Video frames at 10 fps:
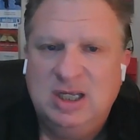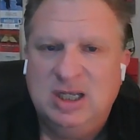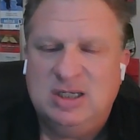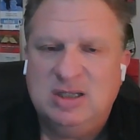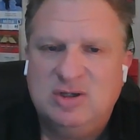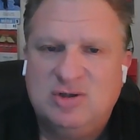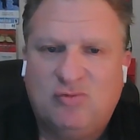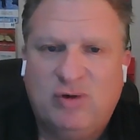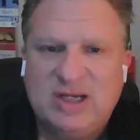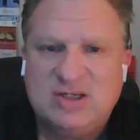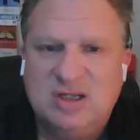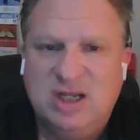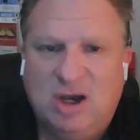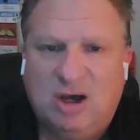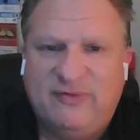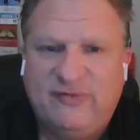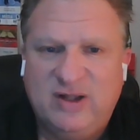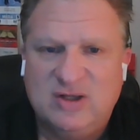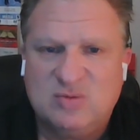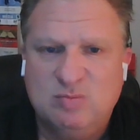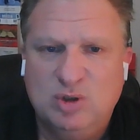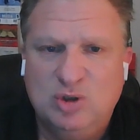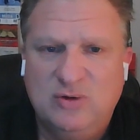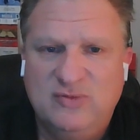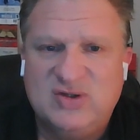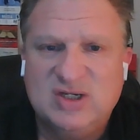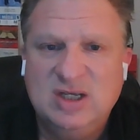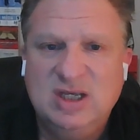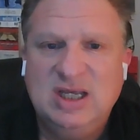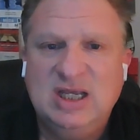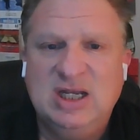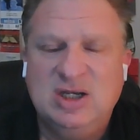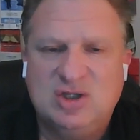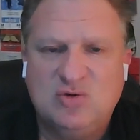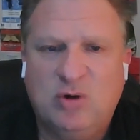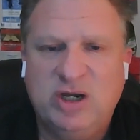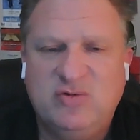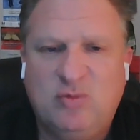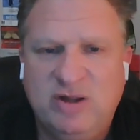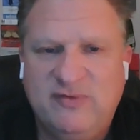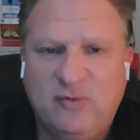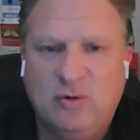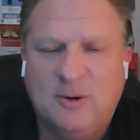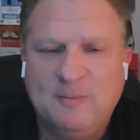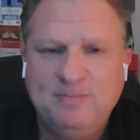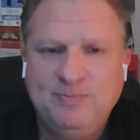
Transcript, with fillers: into the direction the offense moves into twenty twenty-four.